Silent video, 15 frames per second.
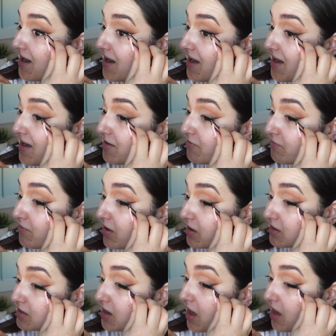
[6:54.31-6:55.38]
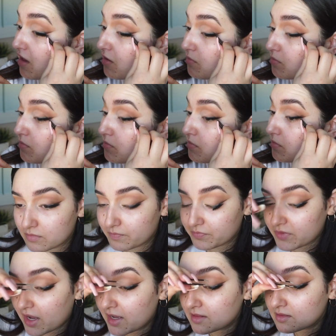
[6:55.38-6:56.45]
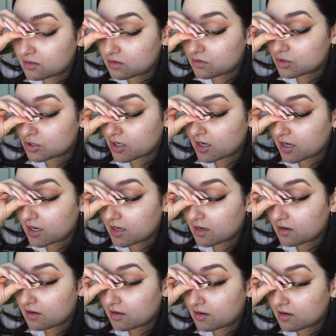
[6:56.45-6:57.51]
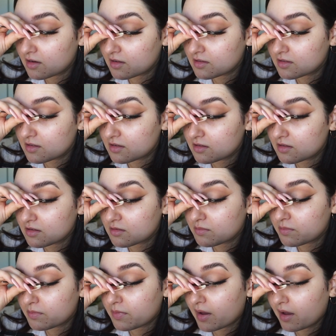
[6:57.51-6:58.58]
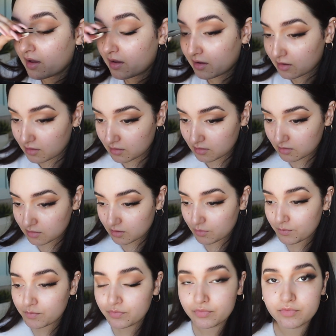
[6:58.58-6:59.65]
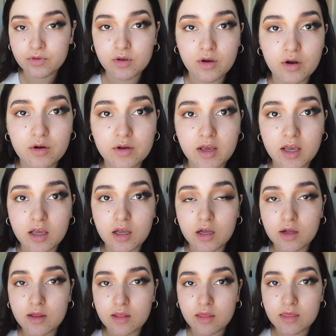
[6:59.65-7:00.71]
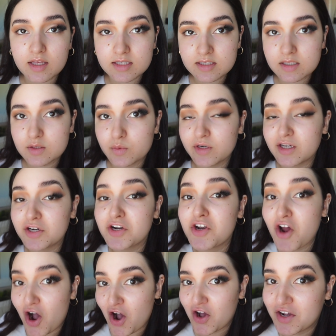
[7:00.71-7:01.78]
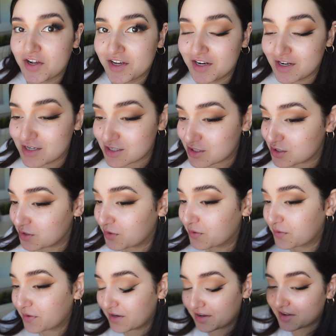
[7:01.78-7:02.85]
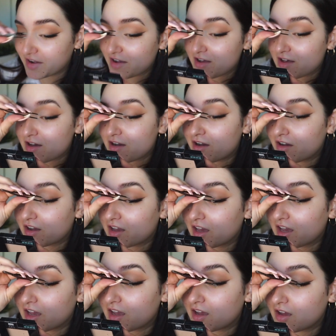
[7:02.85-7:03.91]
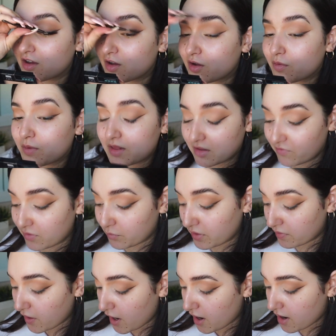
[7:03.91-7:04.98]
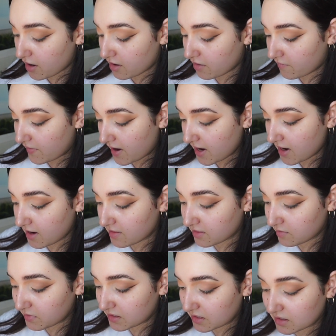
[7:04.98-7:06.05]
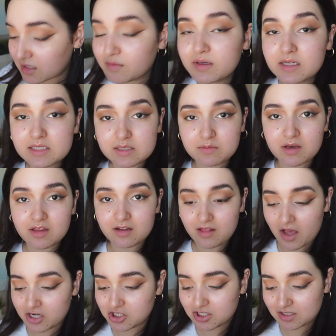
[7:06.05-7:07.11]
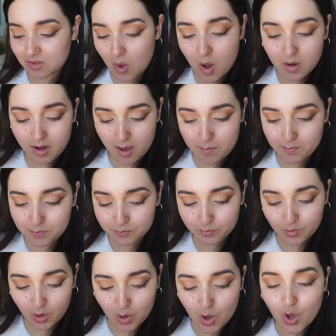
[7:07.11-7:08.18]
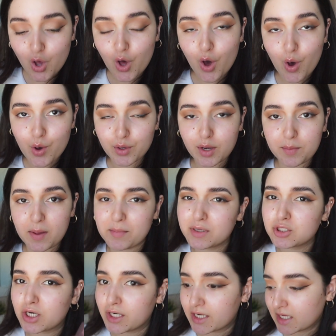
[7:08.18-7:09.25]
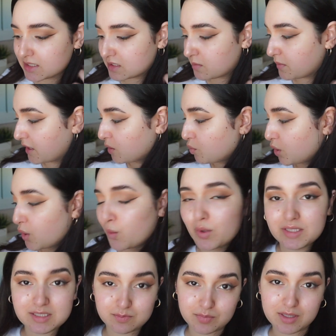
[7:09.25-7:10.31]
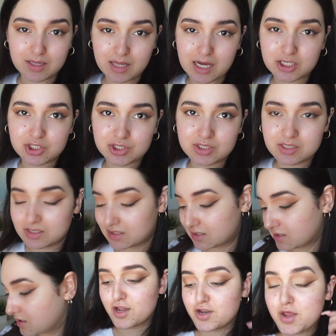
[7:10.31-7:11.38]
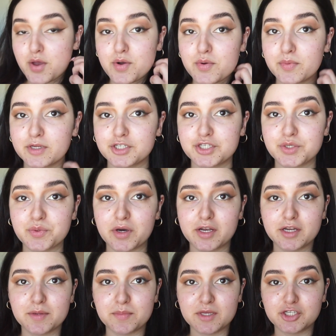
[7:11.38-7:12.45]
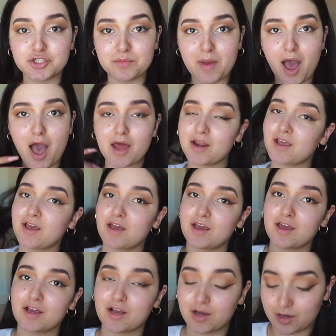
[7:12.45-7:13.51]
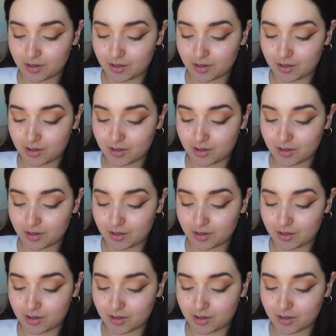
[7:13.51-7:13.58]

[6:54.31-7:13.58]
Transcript: I fucked up. I tried it on and it didn't look bad. Okay, this is what you're not gonna do. Okay, we live and we learn. All right, let me get some other lashes. Hold up. I'm gonna try to get some like more wispy lashes. No, but she wanted to be dramatic.